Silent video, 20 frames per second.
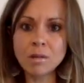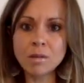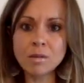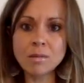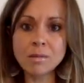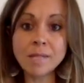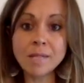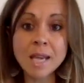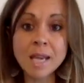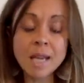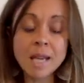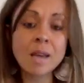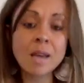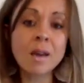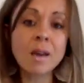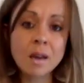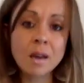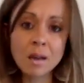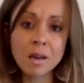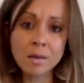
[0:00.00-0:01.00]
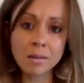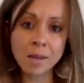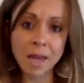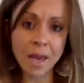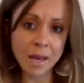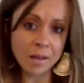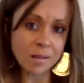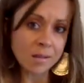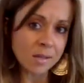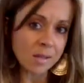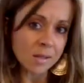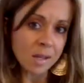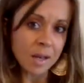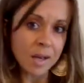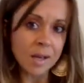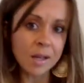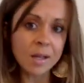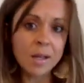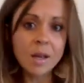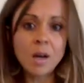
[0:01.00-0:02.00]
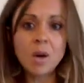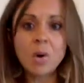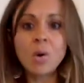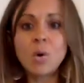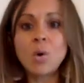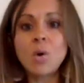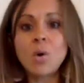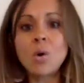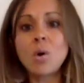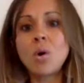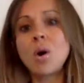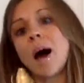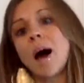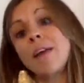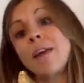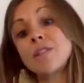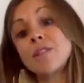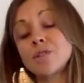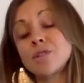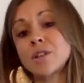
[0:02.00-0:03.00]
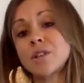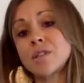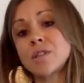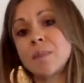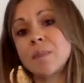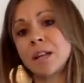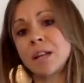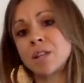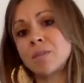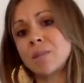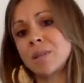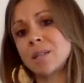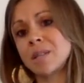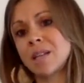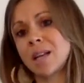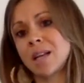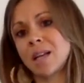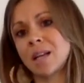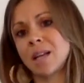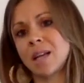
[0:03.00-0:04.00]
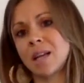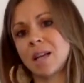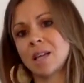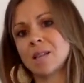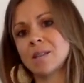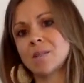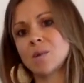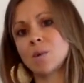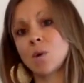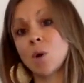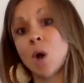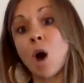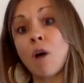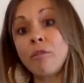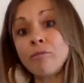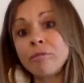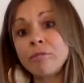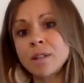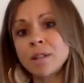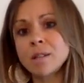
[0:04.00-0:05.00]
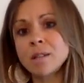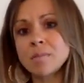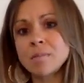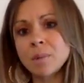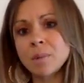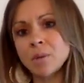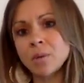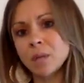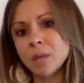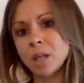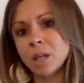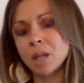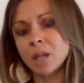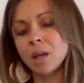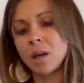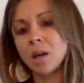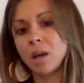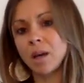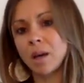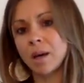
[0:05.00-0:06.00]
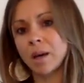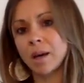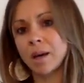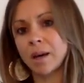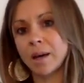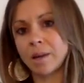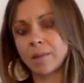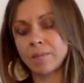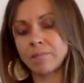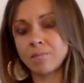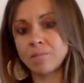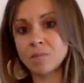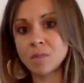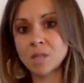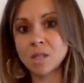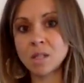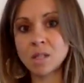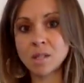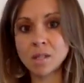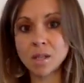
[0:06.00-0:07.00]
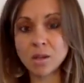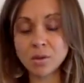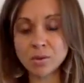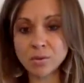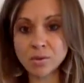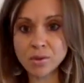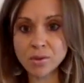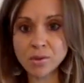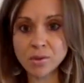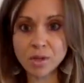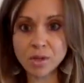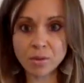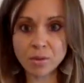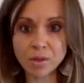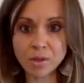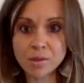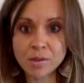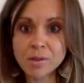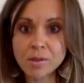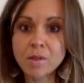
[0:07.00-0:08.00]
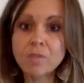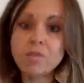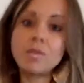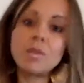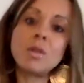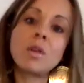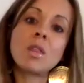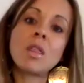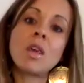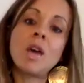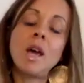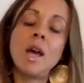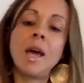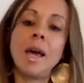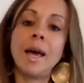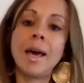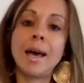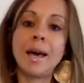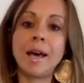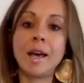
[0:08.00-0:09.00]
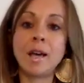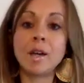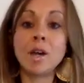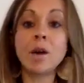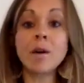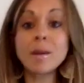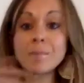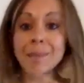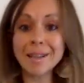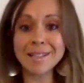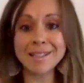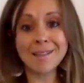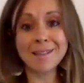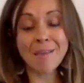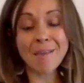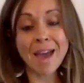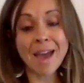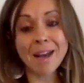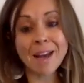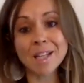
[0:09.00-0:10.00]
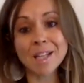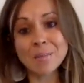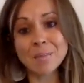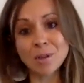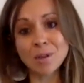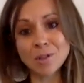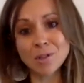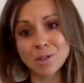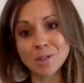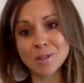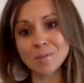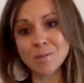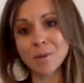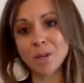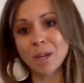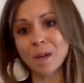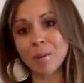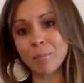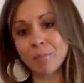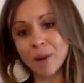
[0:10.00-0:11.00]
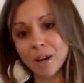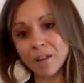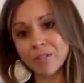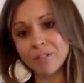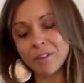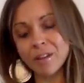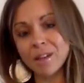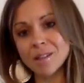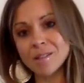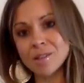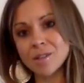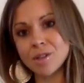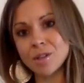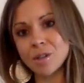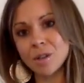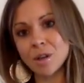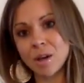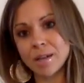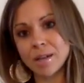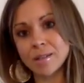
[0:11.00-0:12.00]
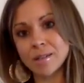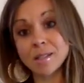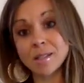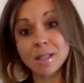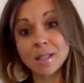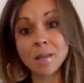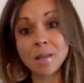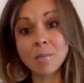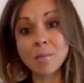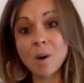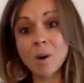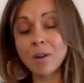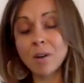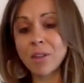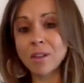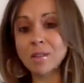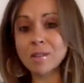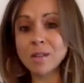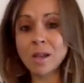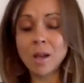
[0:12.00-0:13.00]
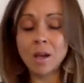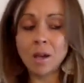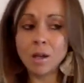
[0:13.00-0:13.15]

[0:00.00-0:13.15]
seeing a counselor or other stress management techniques or confidence building skills and so on and so forth. Going back to the man I spoke to this morning at breakfast, I said to him, well, there's,